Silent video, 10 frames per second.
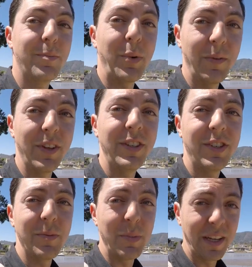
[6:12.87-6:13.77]

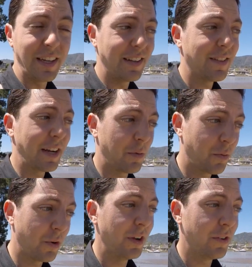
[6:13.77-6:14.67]
privilege to be like a
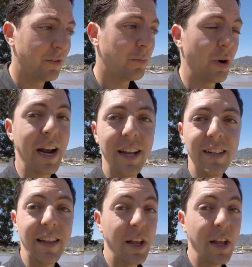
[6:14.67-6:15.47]
royal brand,